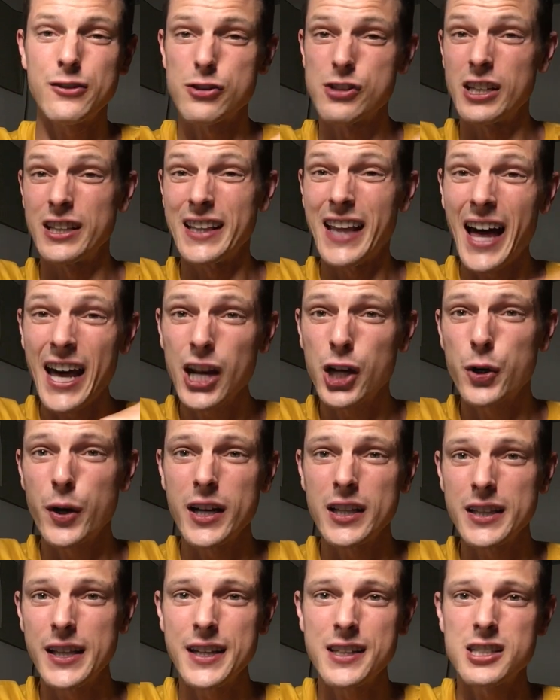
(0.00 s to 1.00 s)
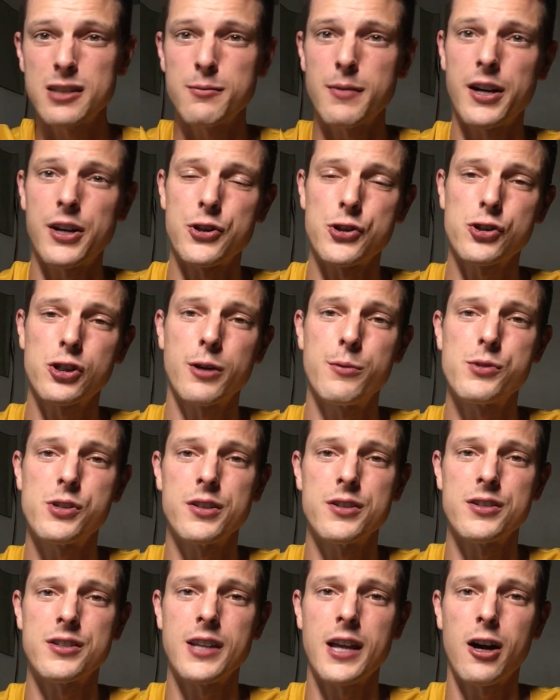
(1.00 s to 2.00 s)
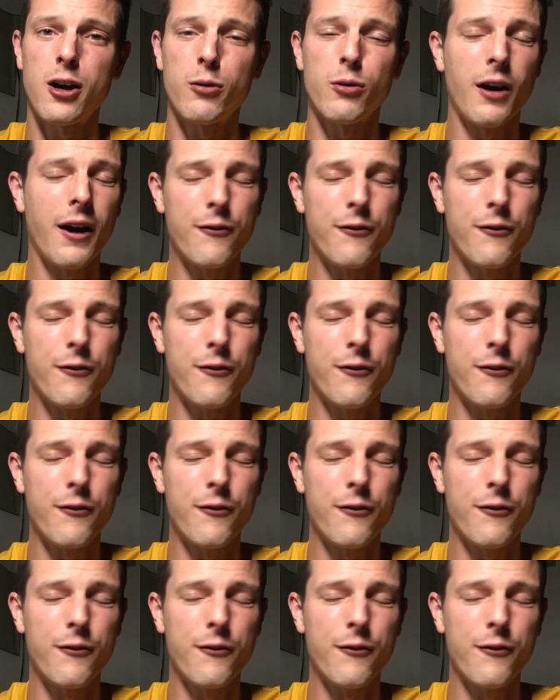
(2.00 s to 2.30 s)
There's a lot of great links in my descriptions now.